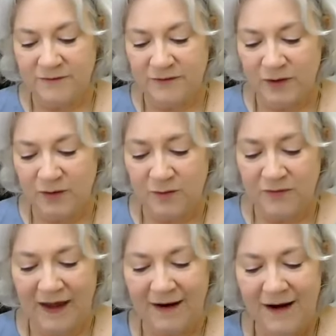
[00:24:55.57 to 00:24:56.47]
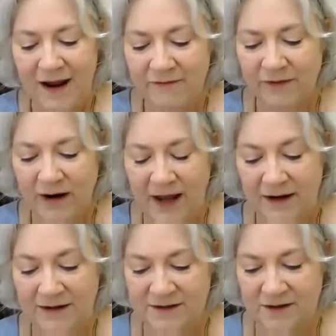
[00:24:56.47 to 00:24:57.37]
view that never
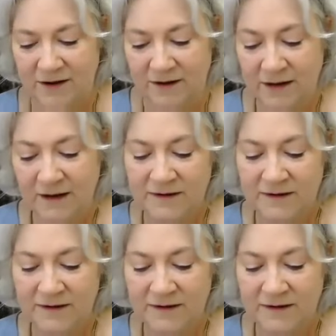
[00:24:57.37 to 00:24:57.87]
any saw,